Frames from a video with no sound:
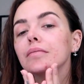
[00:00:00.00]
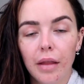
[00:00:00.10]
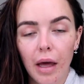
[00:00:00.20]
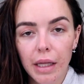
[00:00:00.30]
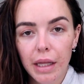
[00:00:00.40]

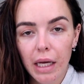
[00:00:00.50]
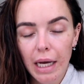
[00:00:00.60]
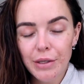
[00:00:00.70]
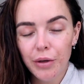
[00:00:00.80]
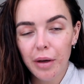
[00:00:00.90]
The other thing
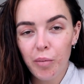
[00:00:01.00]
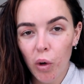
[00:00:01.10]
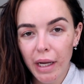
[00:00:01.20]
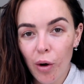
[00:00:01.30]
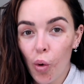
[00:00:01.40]
I do in
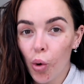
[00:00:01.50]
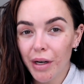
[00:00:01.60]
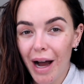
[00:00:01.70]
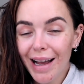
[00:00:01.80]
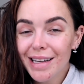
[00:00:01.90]
morning or
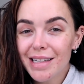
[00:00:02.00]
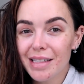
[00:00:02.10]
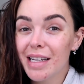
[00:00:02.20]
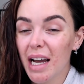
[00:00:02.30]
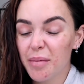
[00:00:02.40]

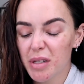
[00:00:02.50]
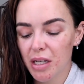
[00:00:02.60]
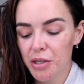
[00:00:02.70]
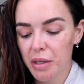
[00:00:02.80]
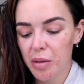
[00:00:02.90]
night, today I'm just
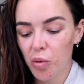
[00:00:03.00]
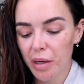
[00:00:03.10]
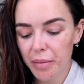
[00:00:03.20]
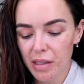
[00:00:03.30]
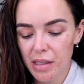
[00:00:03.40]
going to do it in the
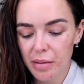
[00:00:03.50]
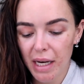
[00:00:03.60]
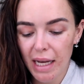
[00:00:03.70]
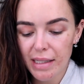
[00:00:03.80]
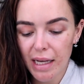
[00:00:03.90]
morning because it's a
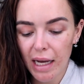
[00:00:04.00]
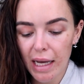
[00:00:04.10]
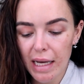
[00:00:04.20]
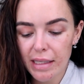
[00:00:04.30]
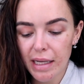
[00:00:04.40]
bit
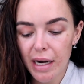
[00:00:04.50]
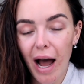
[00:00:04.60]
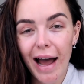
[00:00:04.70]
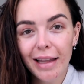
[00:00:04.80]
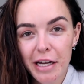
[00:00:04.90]
easier, is an
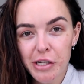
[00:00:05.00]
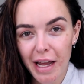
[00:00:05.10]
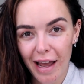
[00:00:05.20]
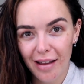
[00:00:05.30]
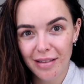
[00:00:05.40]
eyelash
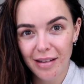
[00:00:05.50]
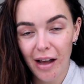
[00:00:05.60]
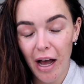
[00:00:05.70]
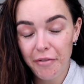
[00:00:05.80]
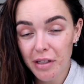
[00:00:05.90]
enhancer.
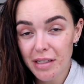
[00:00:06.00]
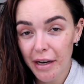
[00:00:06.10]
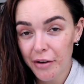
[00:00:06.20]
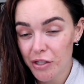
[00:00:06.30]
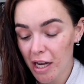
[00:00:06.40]
I've only
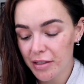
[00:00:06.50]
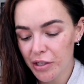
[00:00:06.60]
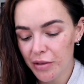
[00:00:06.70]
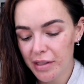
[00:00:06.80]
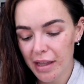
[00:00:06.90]
started just
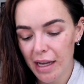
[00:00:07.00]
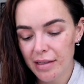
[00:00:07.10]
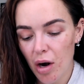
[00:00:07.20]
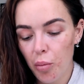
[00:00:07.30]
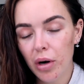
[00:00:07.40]
using
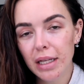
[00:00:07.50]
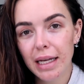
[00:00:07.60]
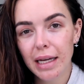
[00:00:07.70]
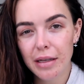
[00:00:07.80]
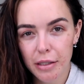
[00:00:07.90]
these, and I'll put a
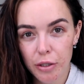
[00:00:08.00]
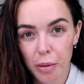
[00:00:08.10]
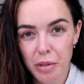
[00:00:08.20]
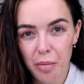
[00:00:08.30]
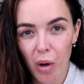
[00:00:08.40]
link in the
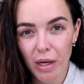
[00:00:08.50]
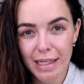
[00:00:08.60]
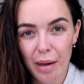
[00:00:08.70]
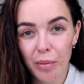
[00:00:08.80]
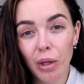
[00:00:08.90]
description box
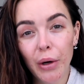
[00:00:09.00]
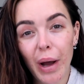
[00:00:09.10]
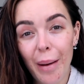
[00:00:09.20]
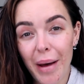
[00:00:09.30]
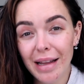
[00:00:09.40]
down below
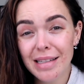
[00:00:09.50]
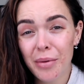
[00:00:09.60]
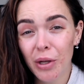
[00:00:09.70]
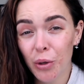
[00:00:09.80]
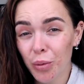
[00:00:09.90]
about some
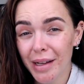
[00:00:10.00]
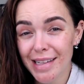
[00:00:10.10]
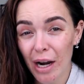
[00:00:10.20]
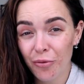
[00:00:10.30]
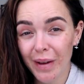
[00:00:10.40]
of the good ones
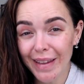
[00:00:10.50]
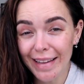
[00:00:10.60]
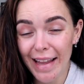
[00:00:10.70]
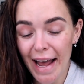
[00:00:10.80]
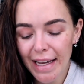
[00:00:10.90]
that I really
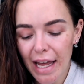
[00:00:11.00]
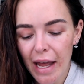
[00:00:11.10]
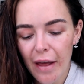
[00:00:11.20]
like.